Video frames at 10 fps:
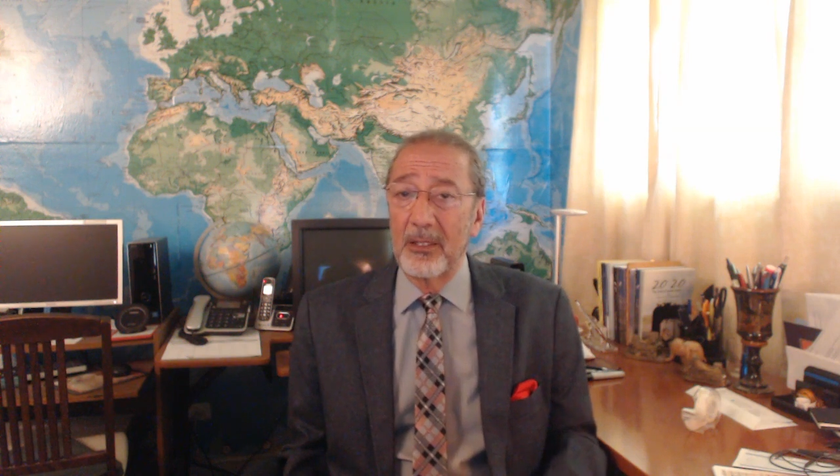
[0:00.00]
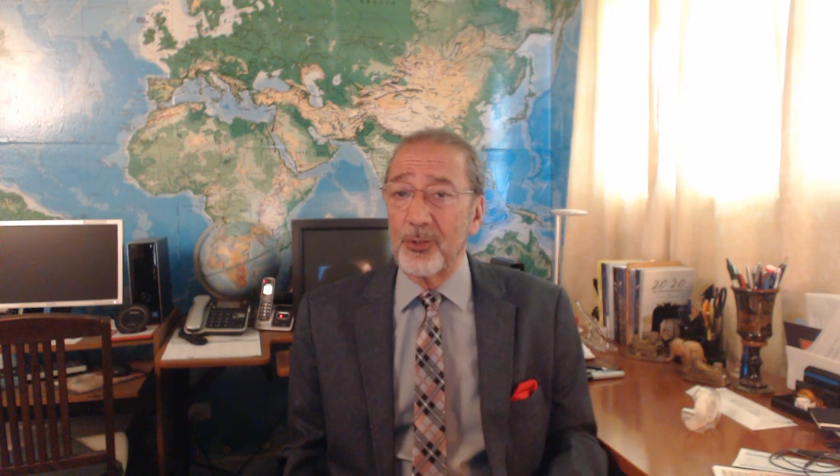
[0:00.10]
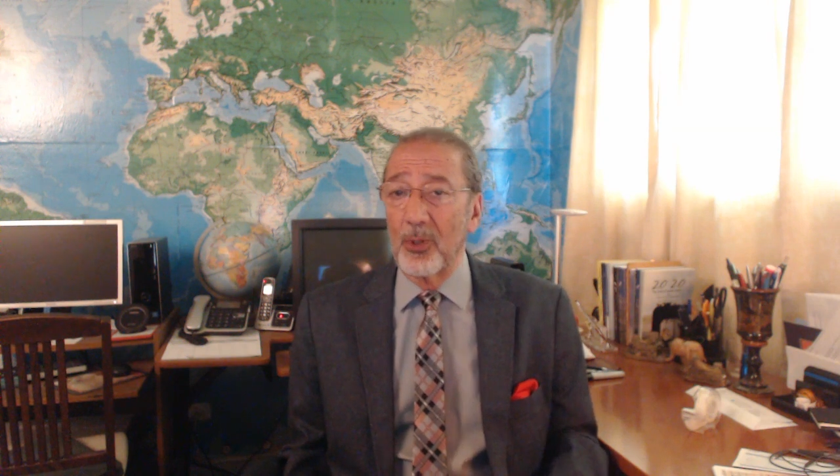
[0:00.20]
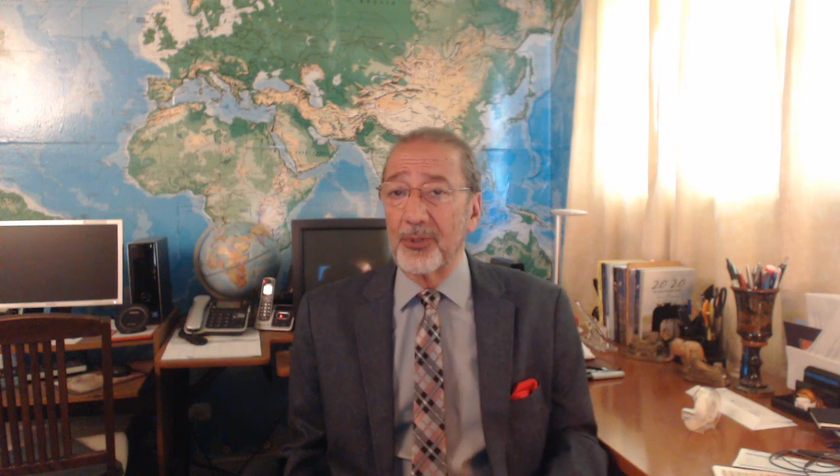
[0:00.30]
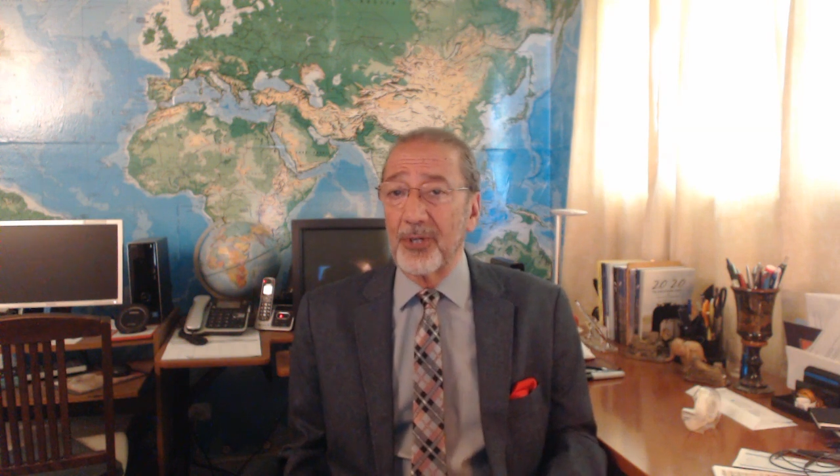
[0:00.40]

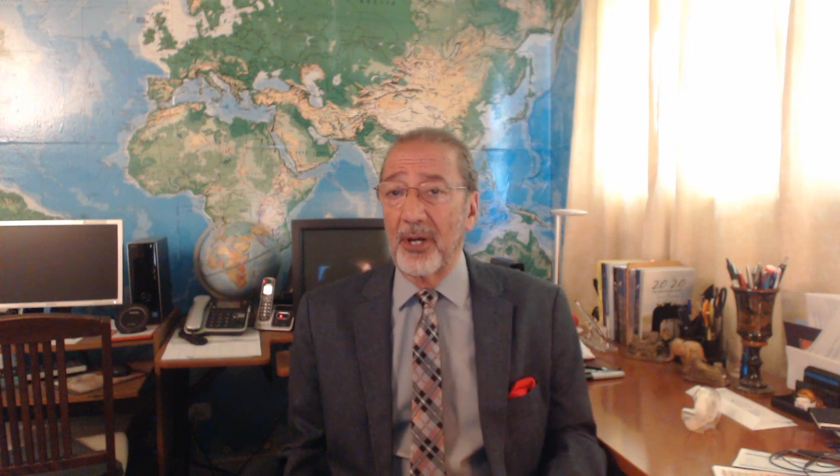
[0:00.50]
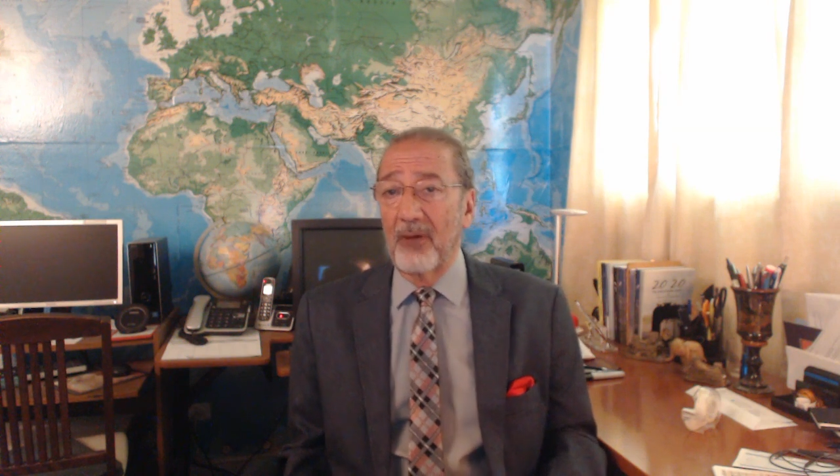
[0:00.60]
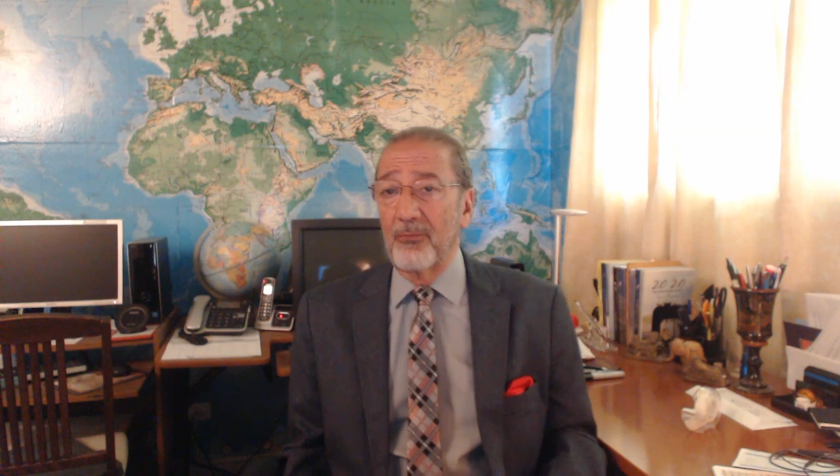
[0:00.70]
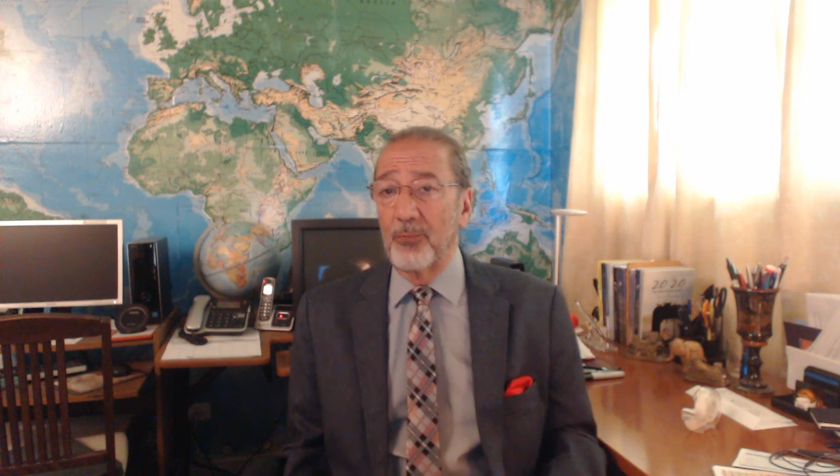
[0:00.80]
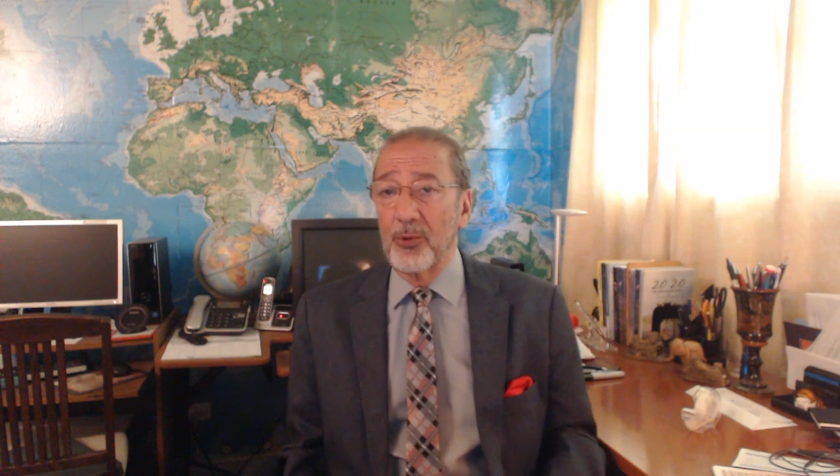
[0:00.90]

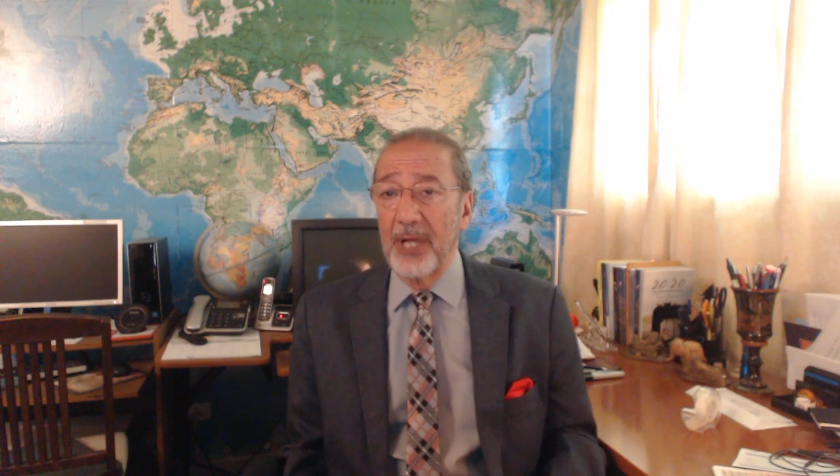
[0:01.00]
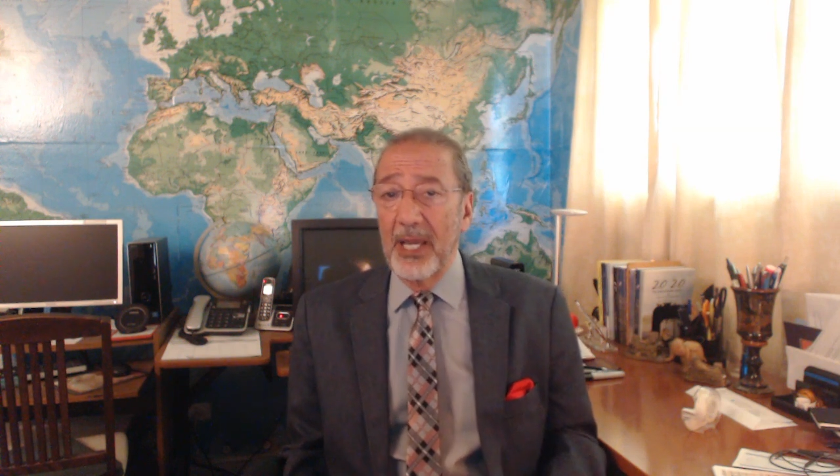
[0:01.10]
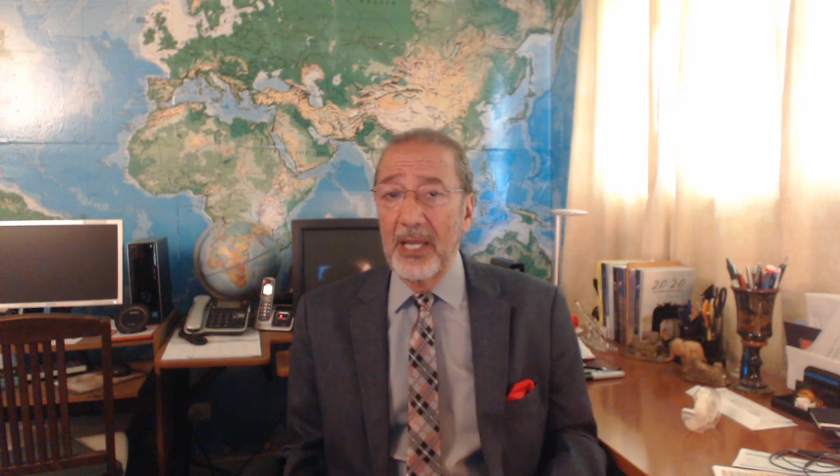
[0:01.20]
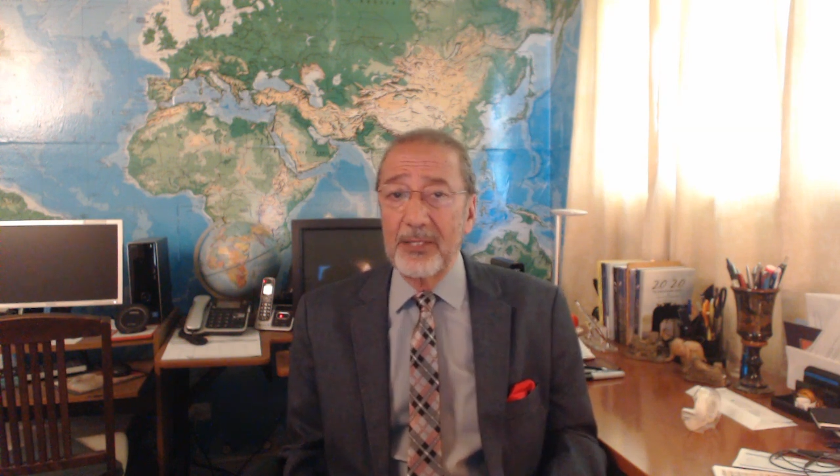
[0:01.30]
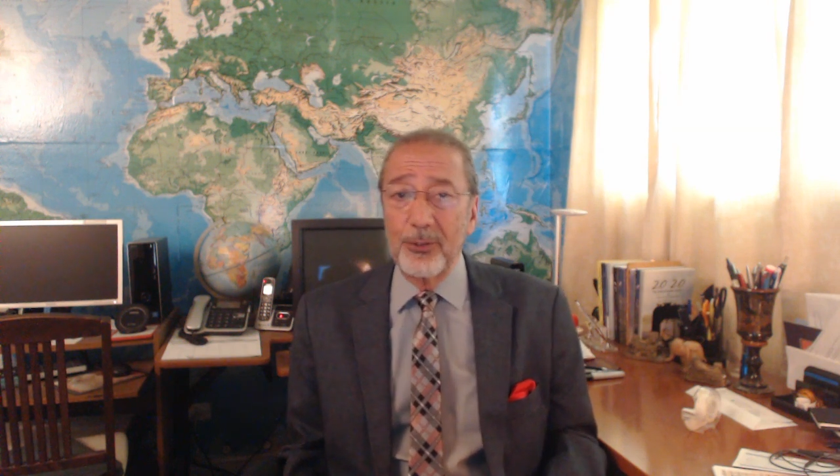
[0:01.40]
Sultan of
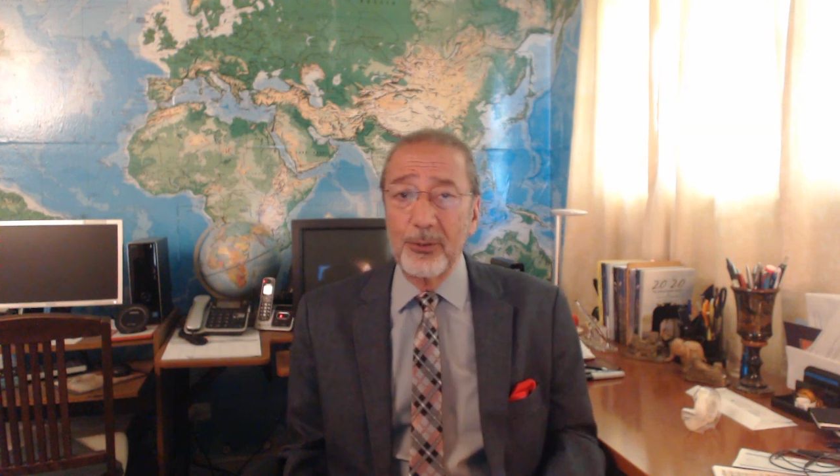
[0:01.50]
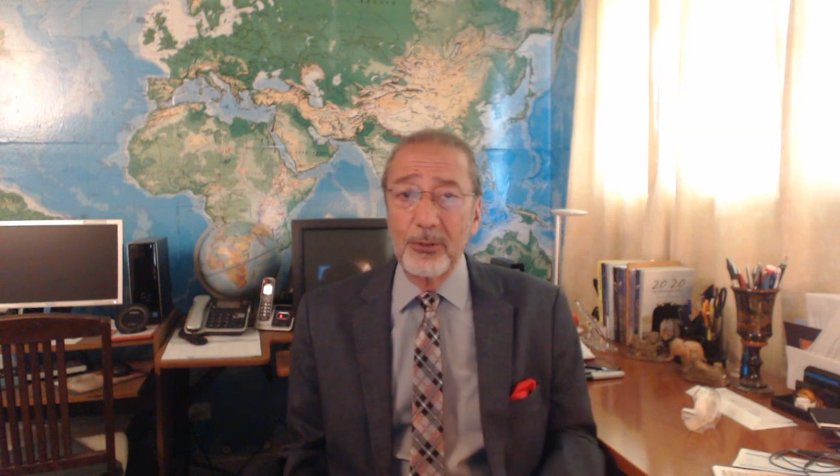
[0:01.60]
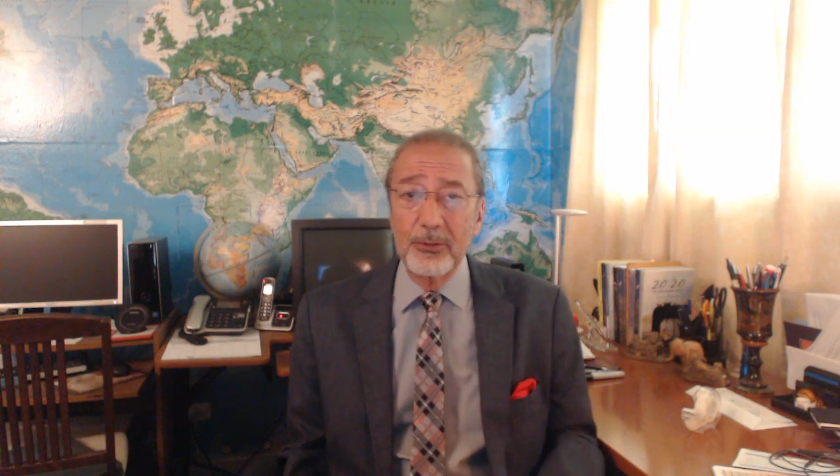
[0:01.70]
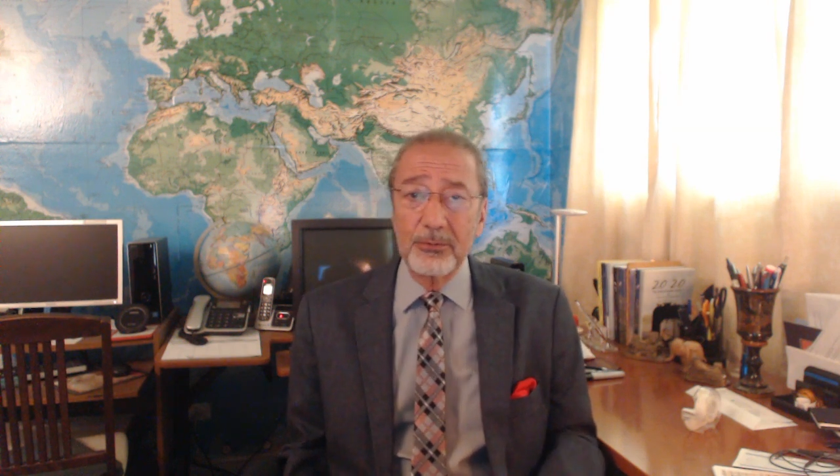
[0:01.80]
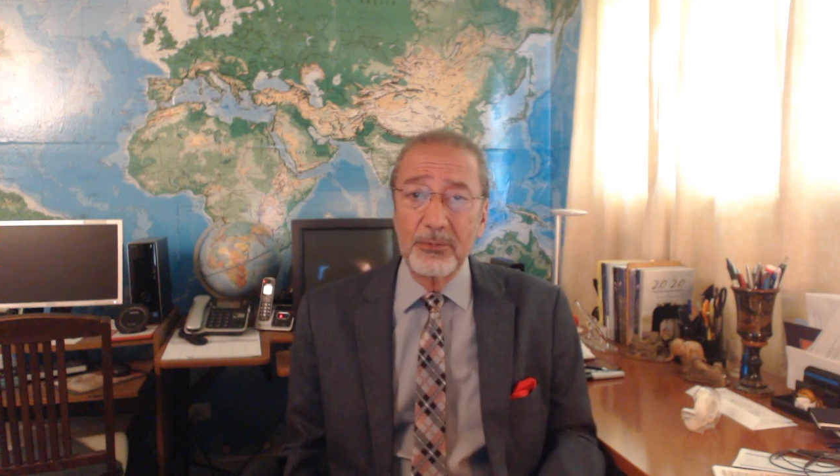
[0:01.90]
Brunei
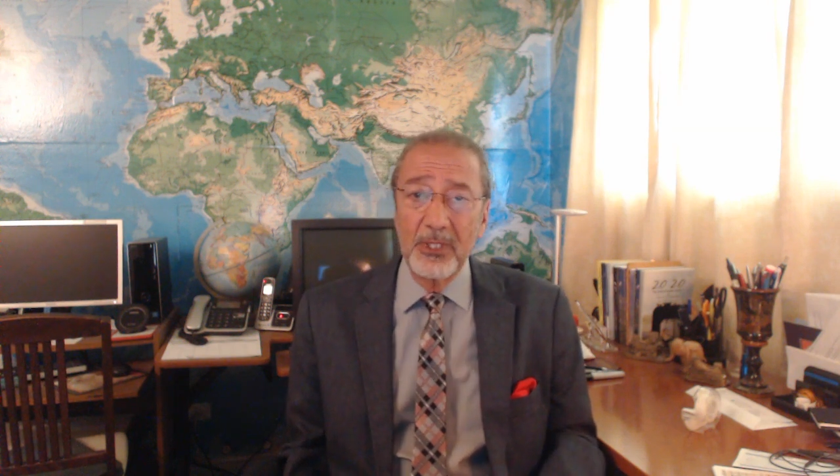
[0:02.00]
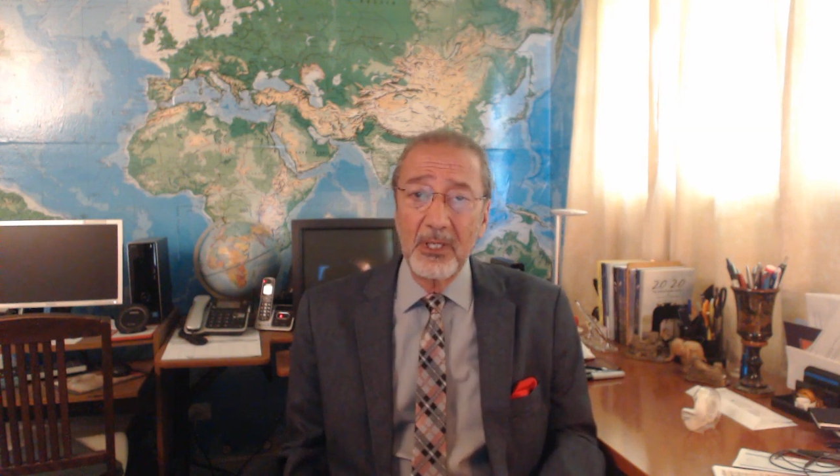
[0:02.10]
to